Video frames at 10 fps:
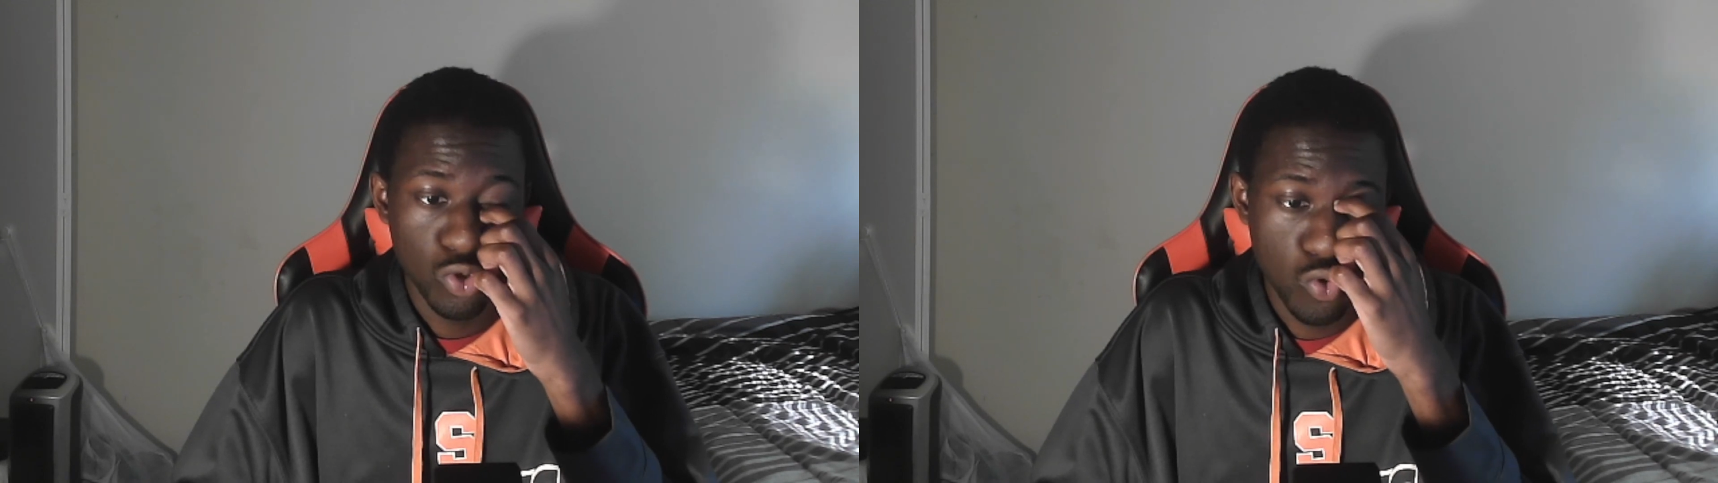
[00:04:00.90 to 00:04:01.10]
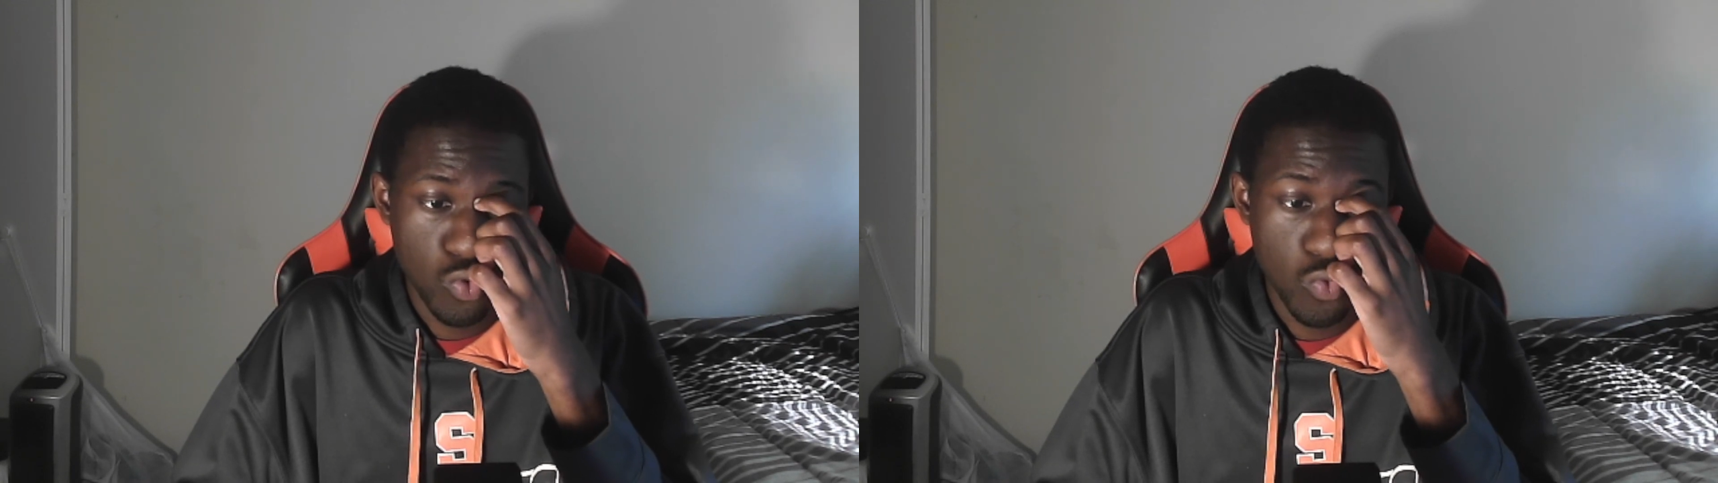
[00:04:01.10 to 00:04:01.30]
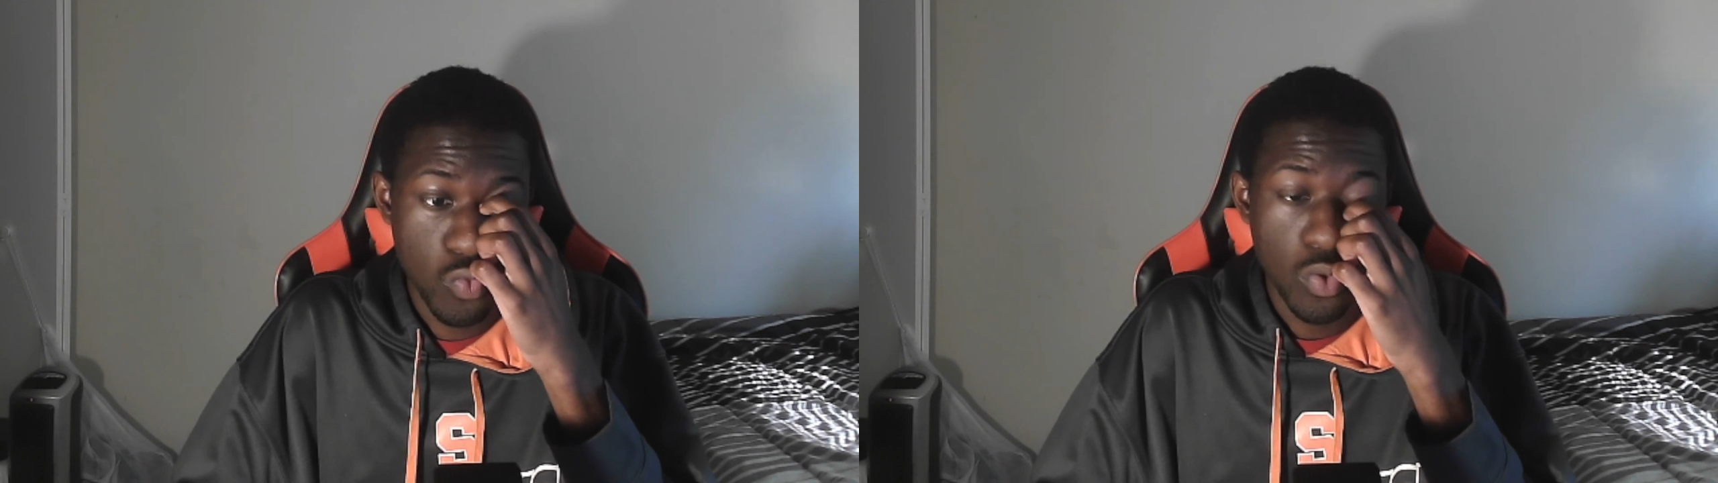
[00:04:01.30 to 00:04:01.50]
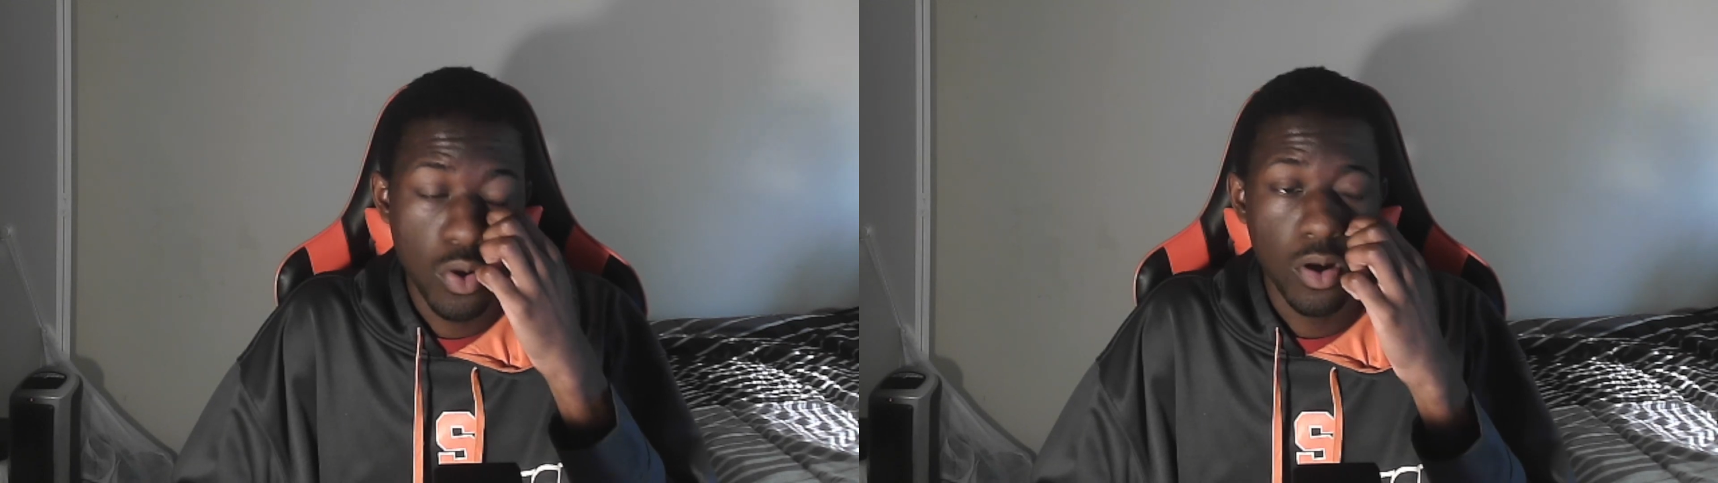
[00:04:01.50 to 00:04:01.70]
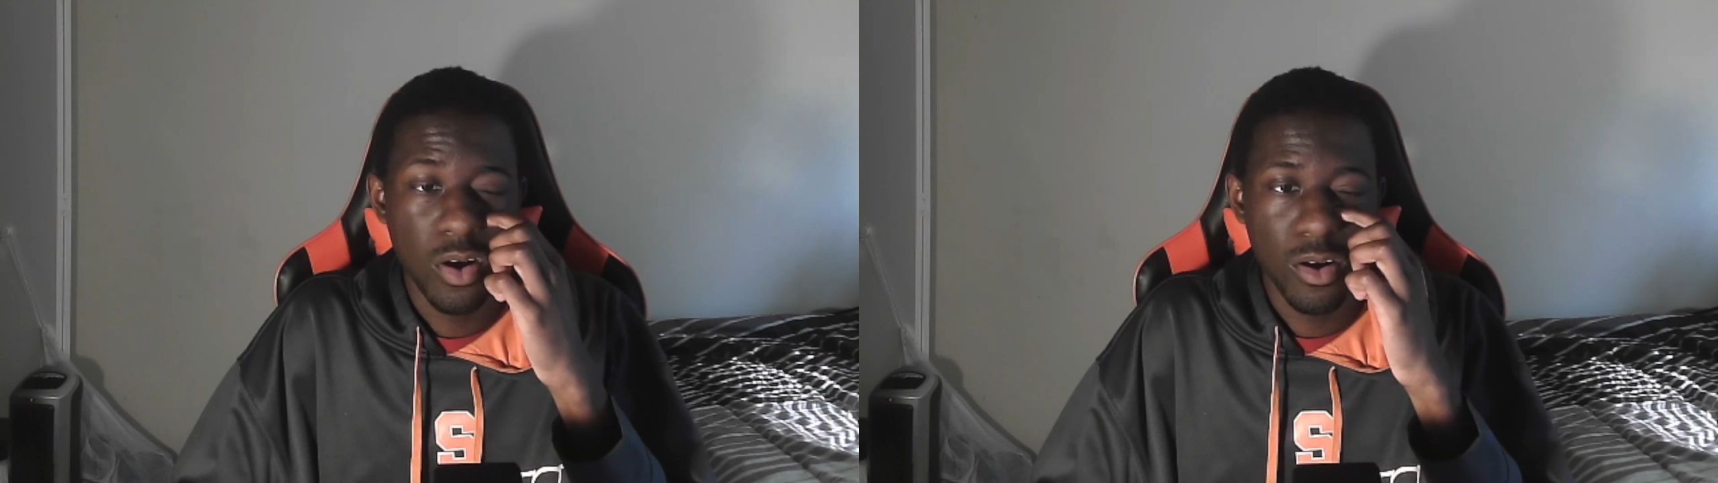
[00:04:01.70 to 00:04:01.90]
to
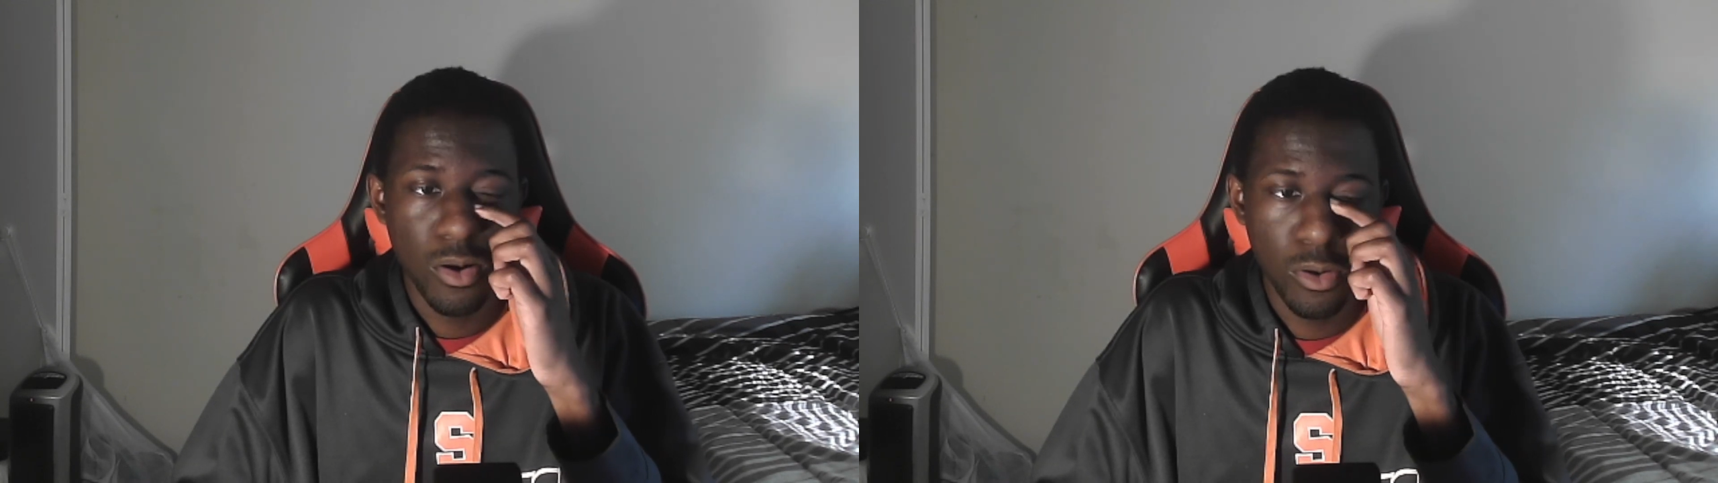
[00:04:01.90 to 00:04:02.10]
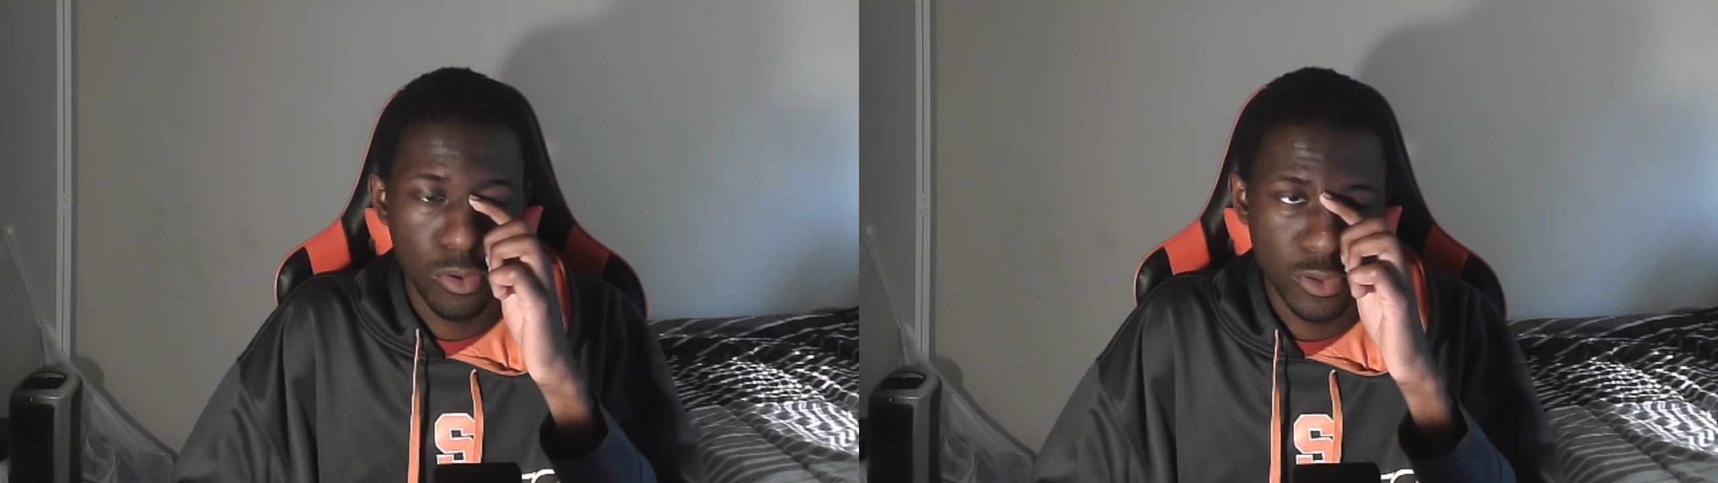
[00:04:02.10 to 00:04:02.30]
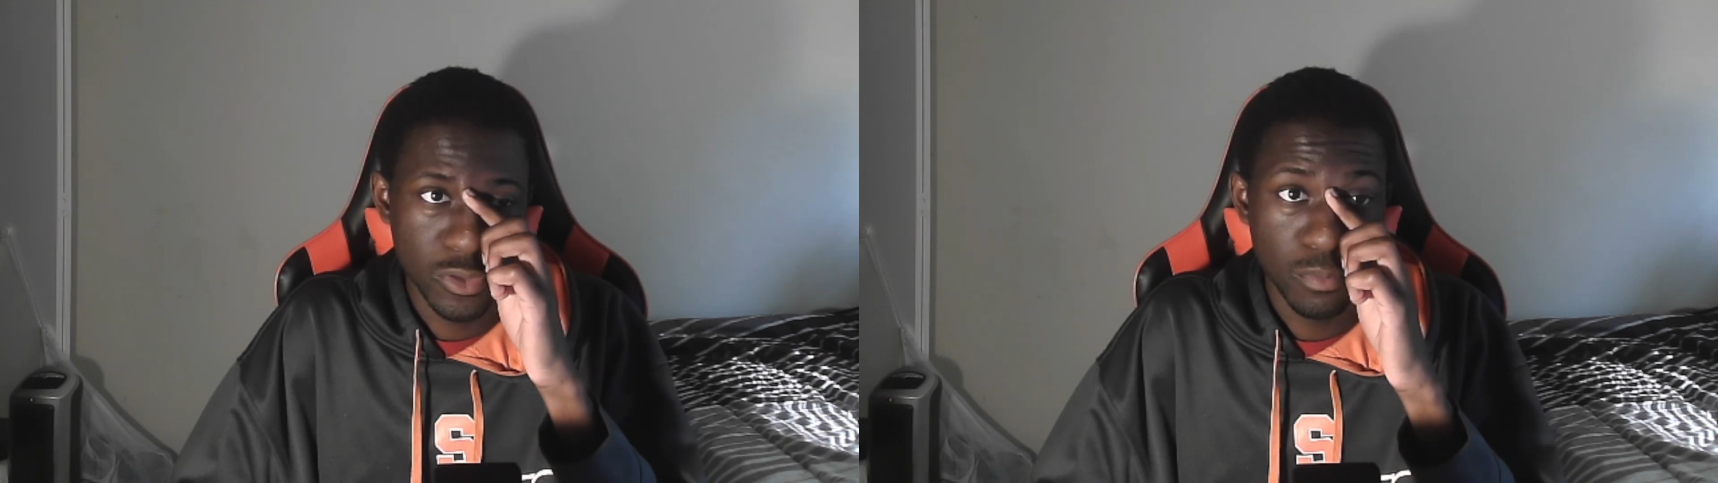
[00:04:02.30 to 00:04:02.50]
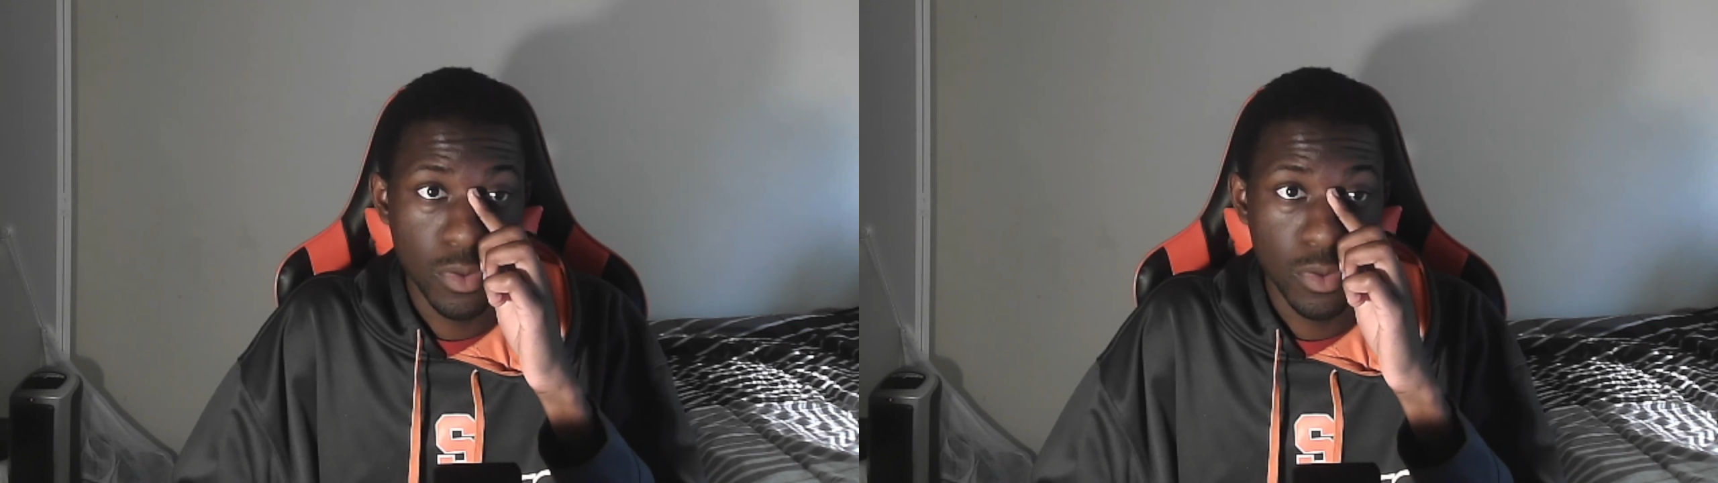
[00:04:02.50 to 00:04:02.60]
art.